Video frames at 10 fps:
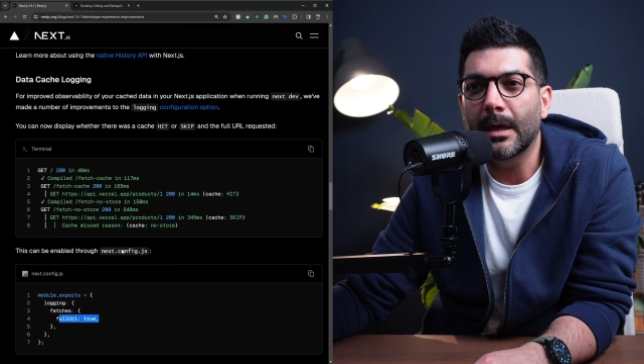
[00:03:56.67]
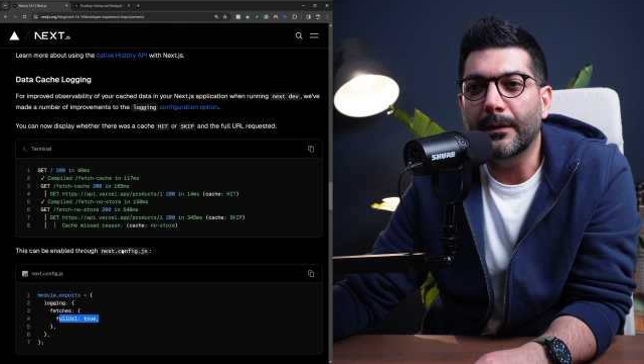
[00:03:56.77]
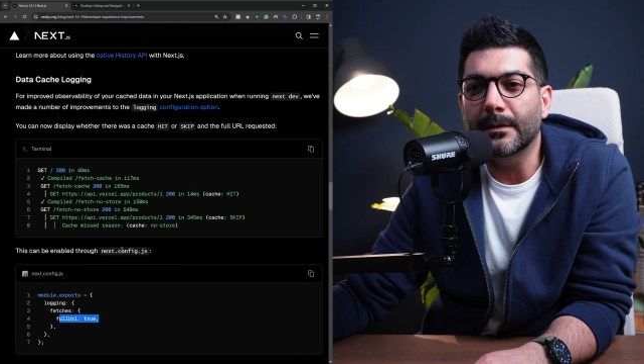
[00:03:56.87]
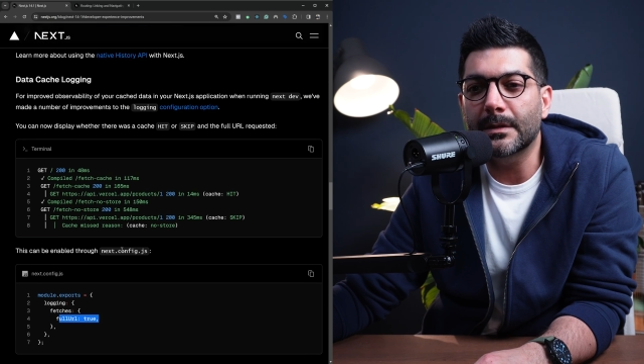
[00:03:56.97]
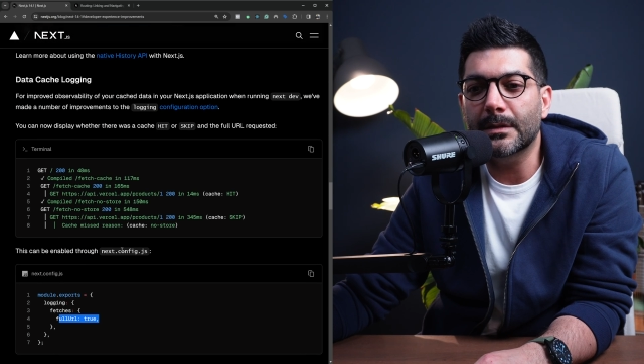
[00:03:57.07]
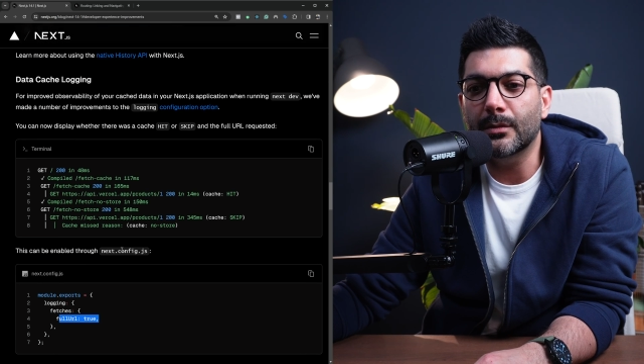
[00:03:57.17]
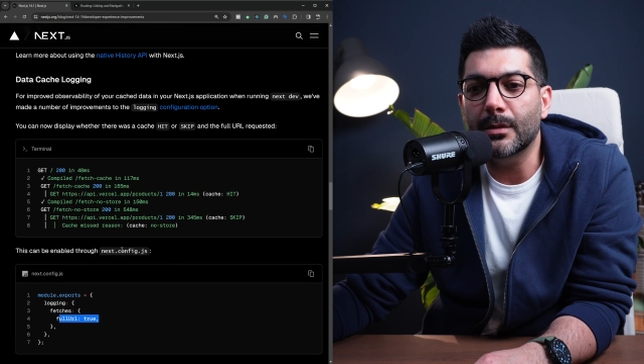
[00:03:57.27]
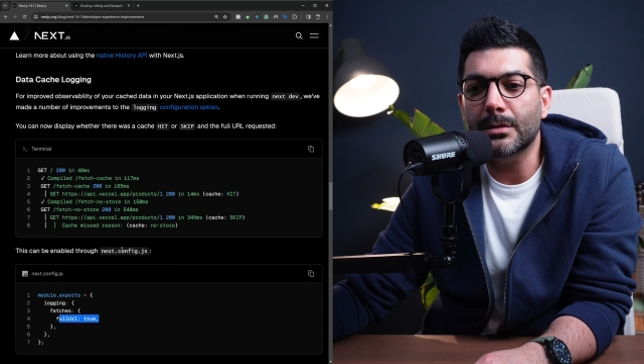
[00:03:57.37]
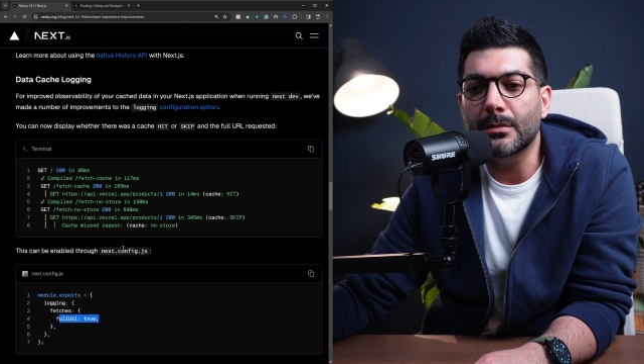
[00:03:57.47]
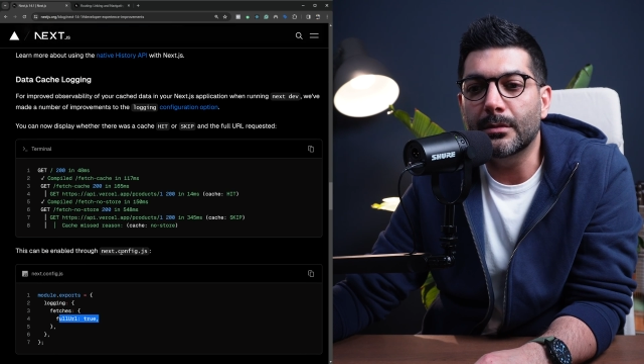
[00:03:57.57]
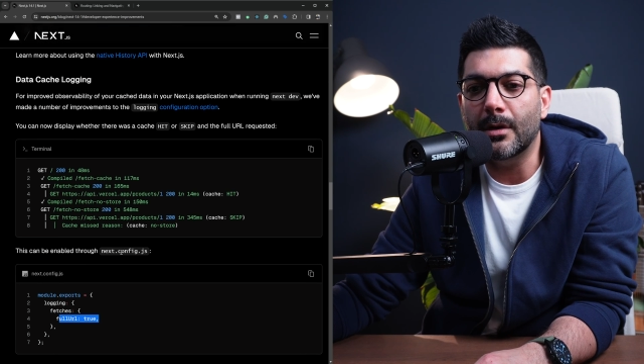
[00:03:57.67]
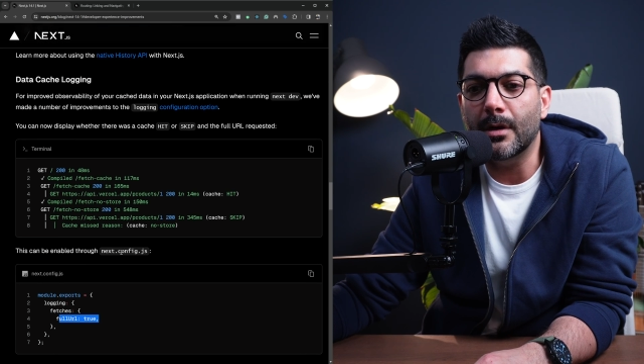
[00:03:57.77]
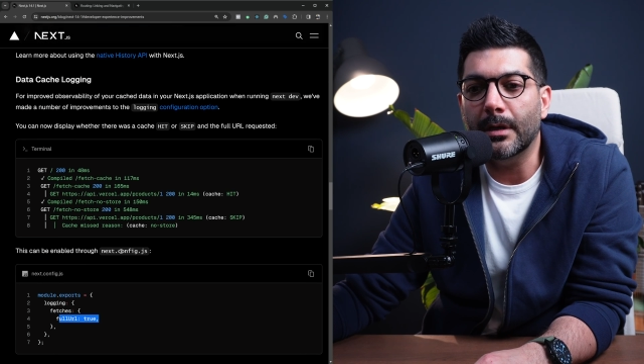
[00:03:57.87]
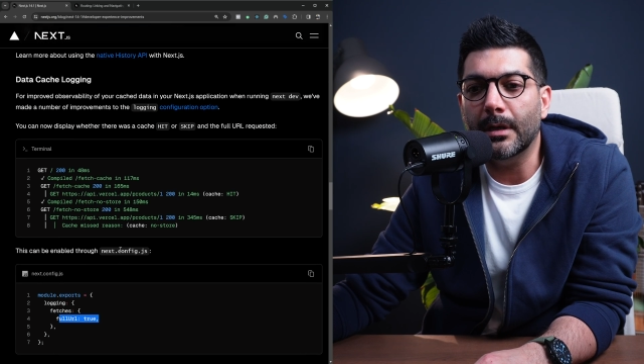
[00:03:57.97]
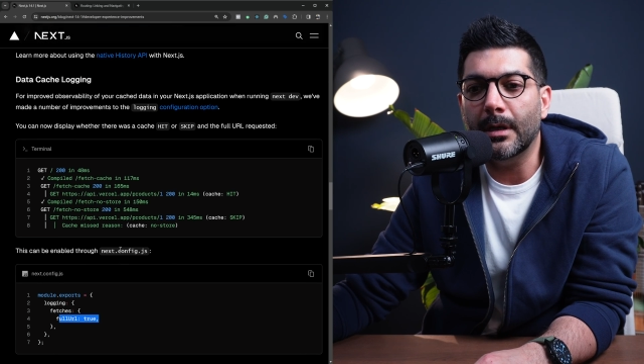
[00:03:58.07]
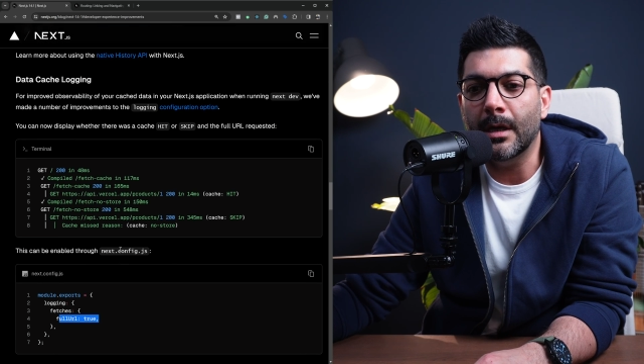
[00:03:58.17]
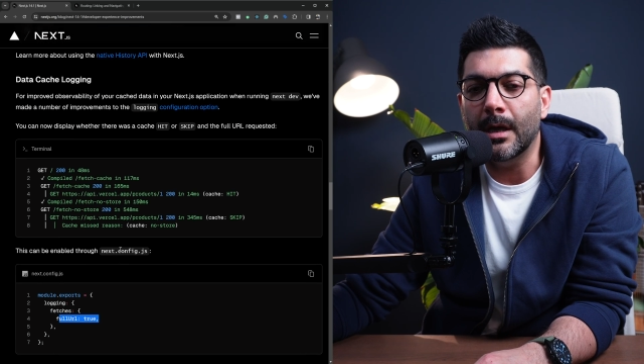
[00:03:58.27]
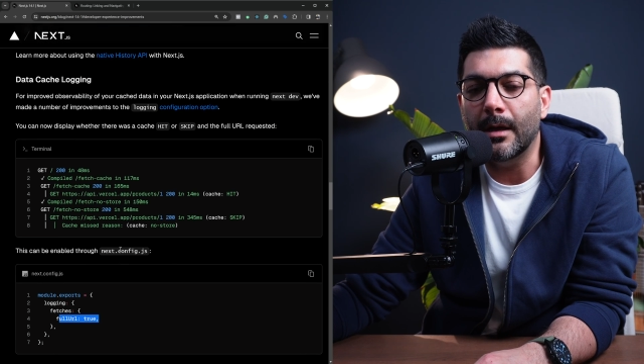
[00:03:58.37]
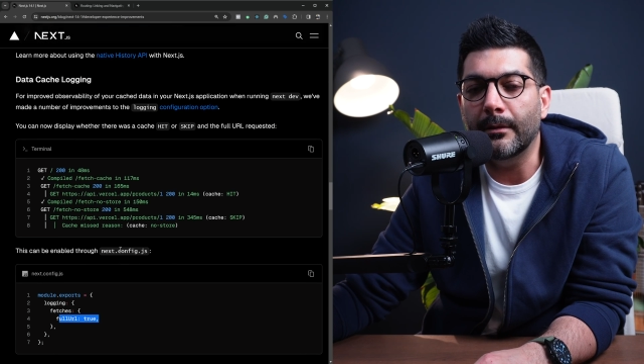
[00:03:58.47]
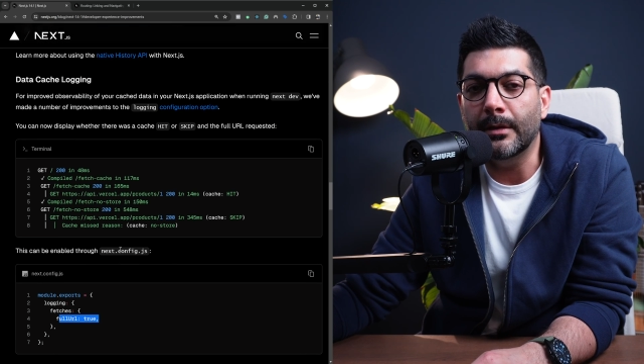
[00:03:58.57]
This is going to log
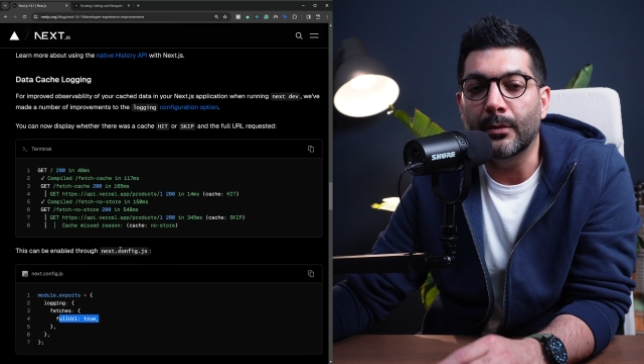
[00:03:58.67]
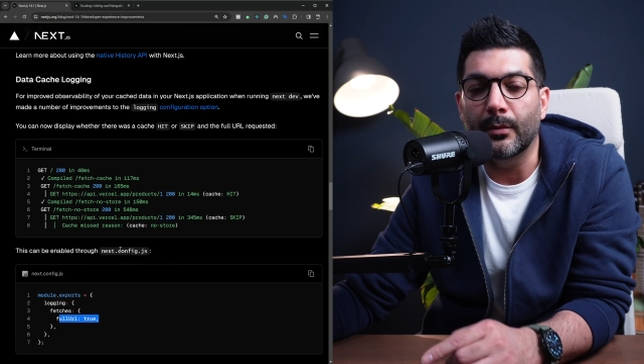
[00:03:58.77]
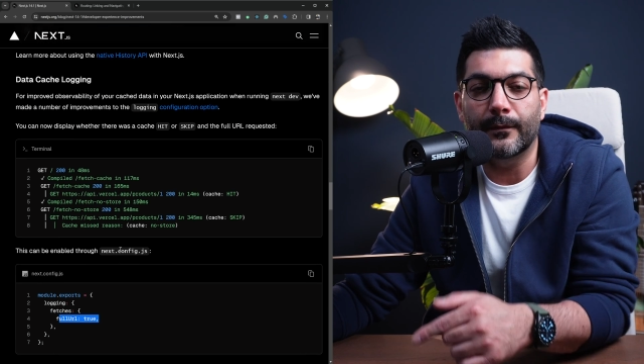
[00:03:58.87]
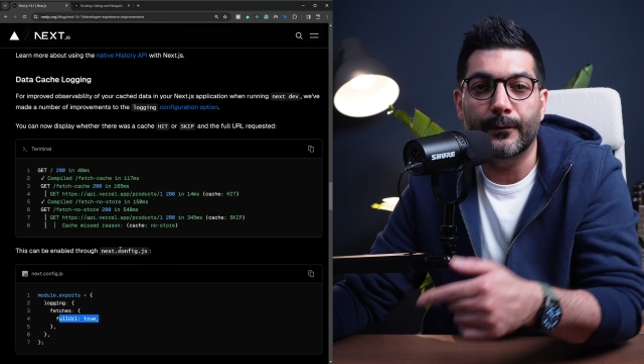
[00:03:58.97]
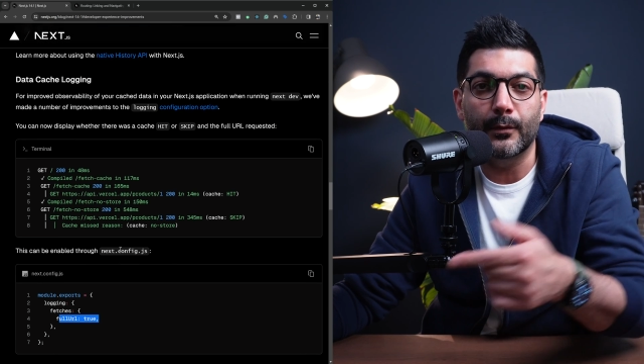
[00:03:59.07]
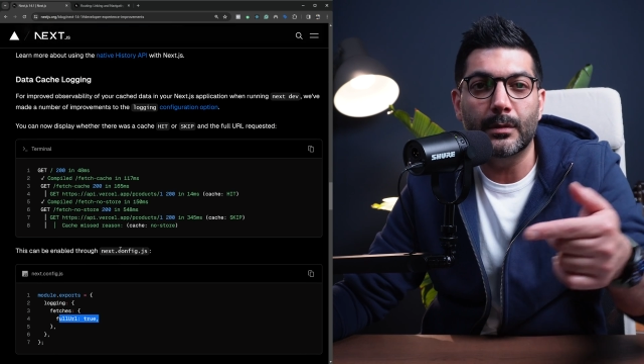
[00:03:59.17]
uh, your full